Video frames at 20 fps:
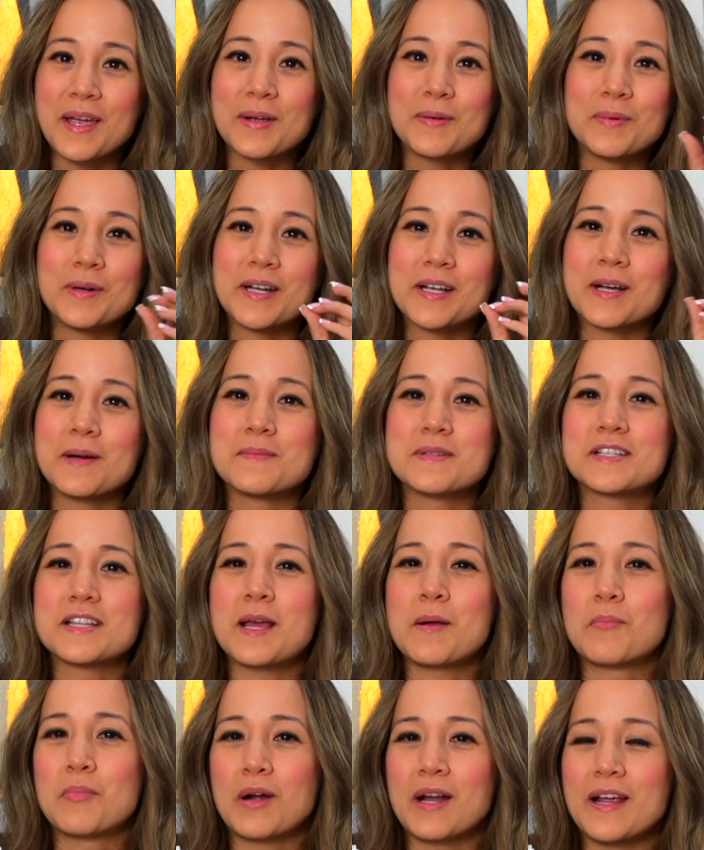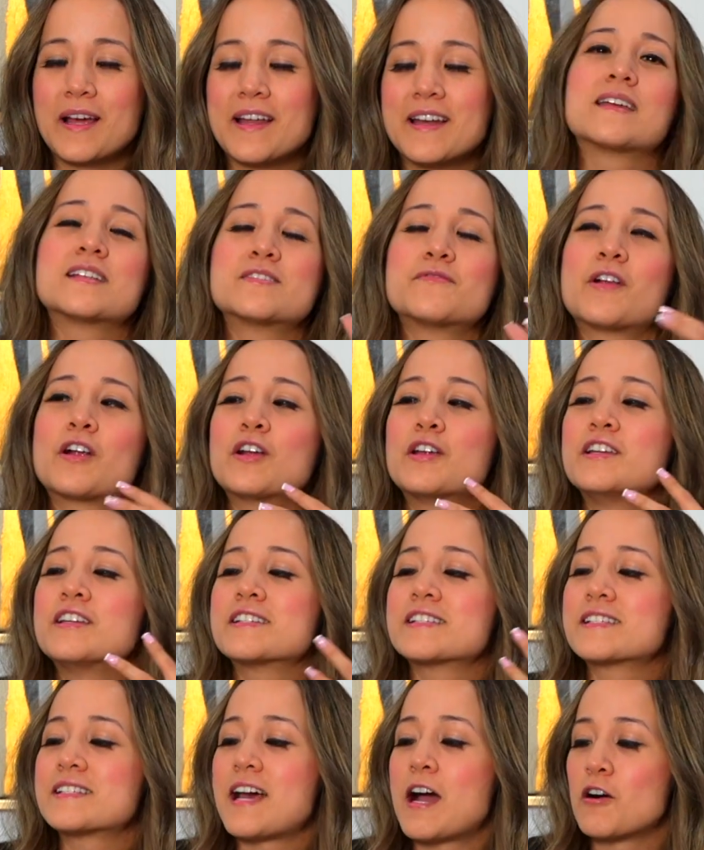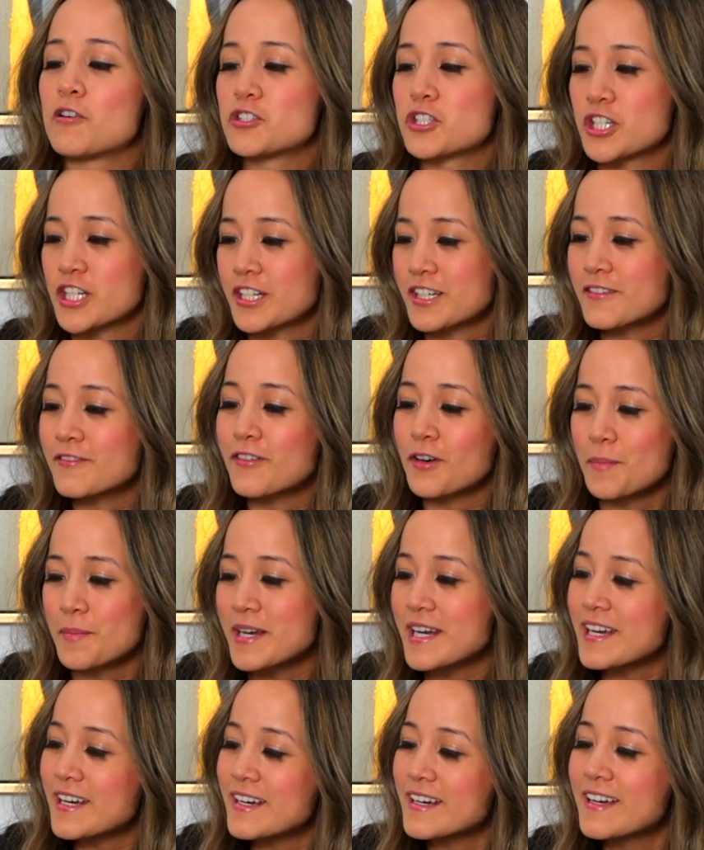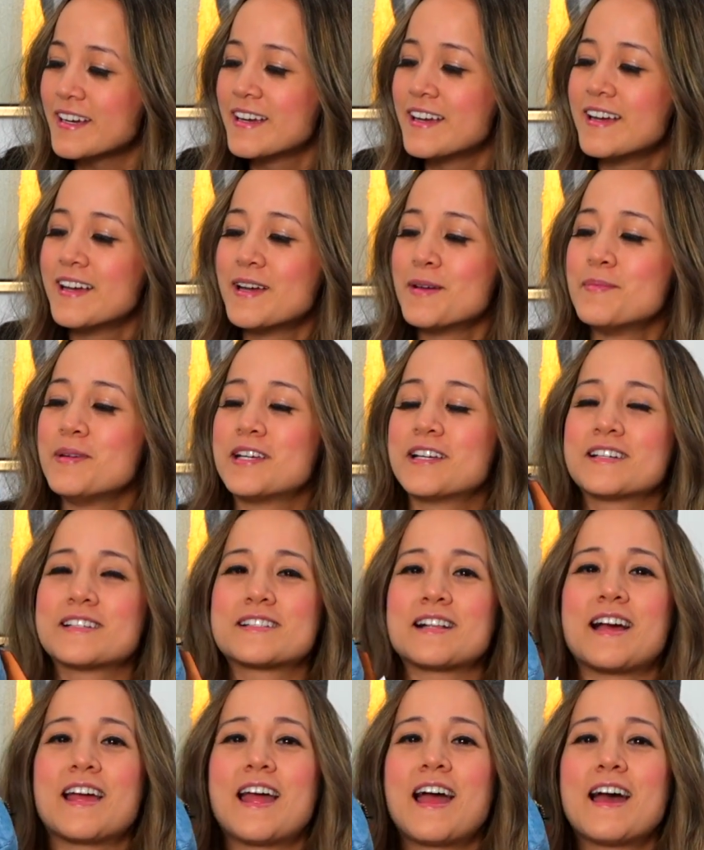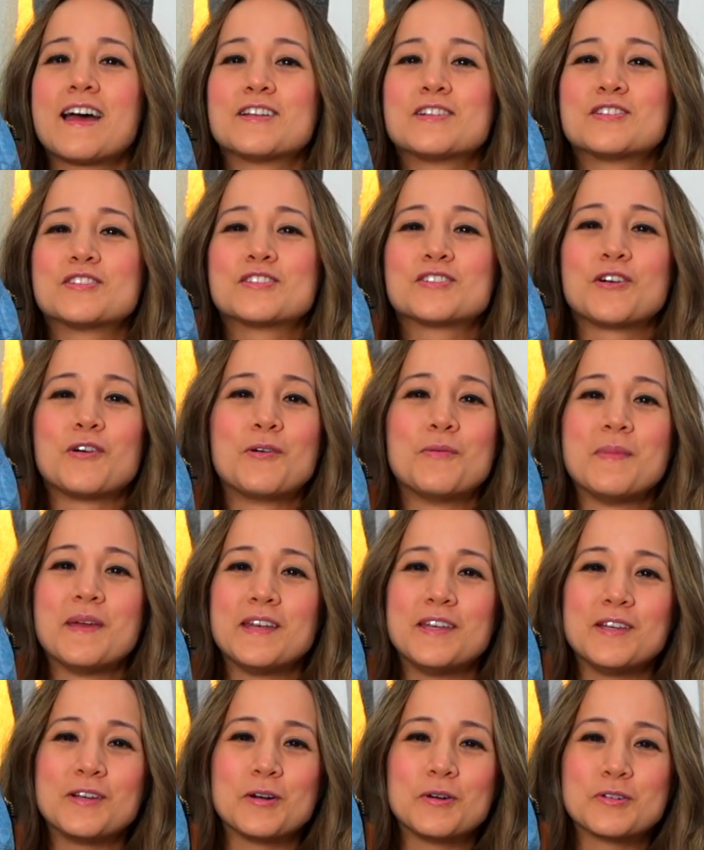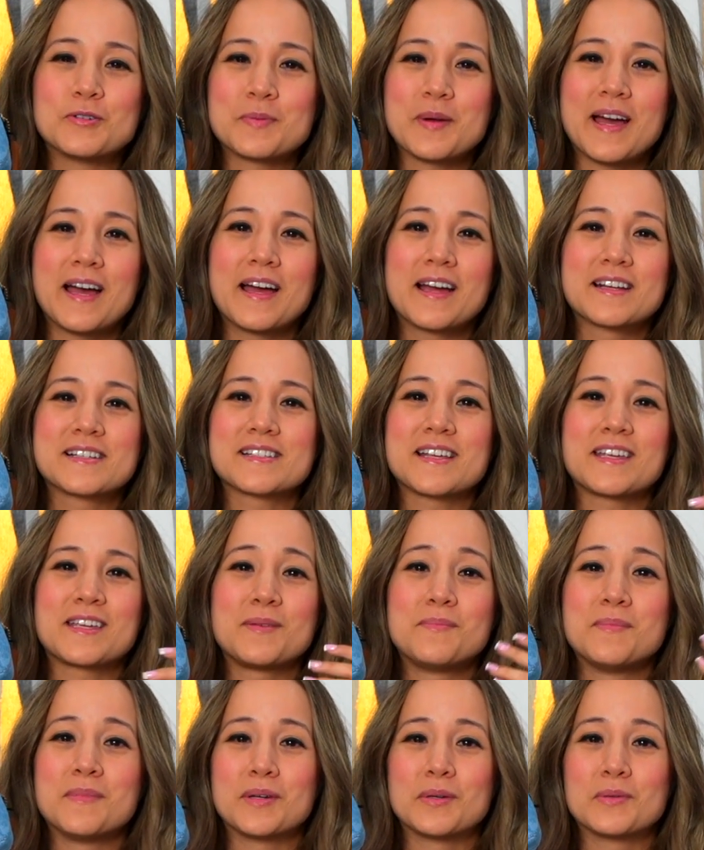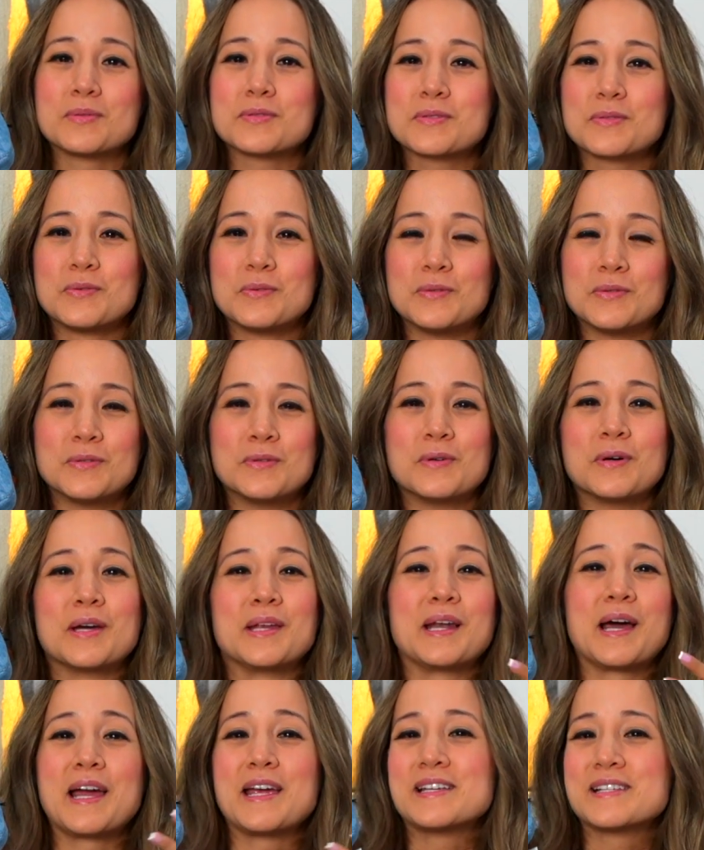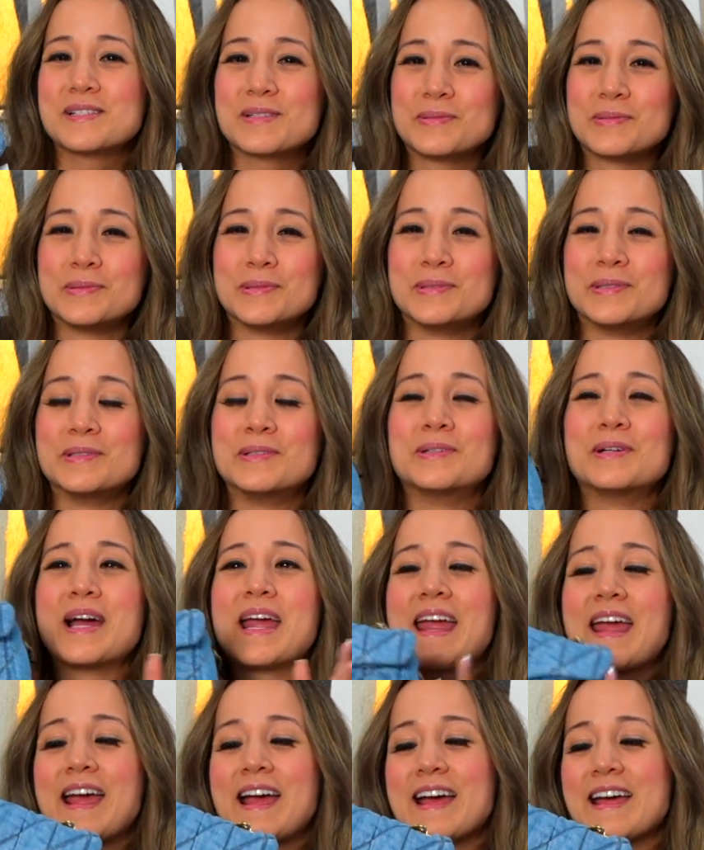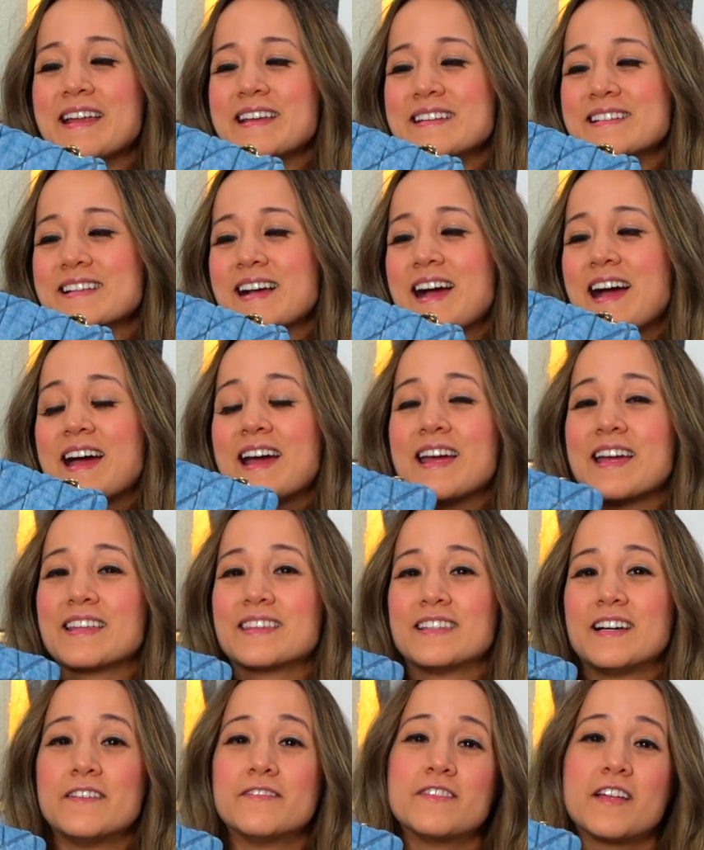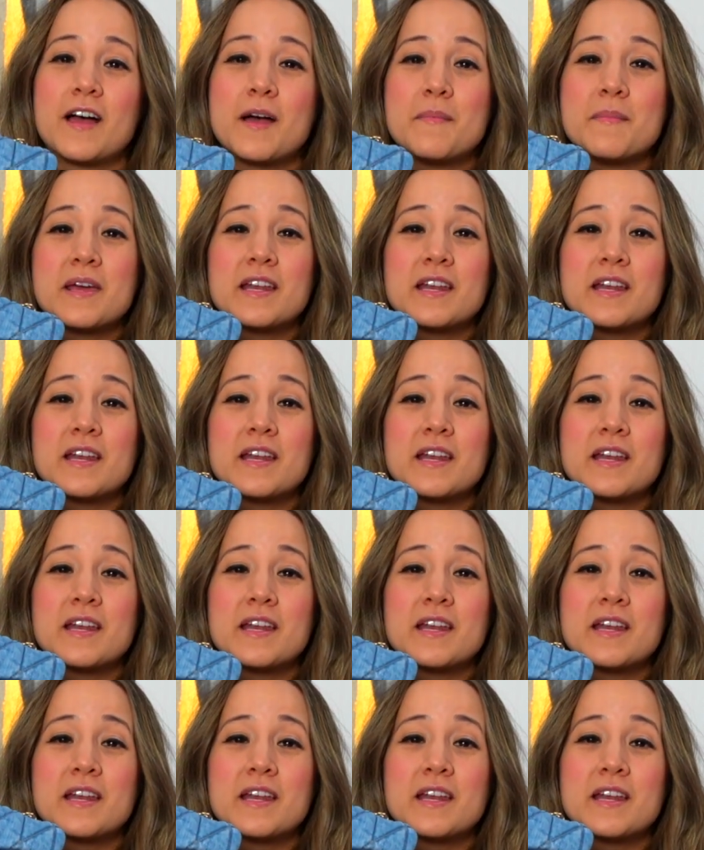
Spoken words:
When it comes to that brand, it's very nostalgic for me because I had so many Coach bags in middle school and high school, and I love them.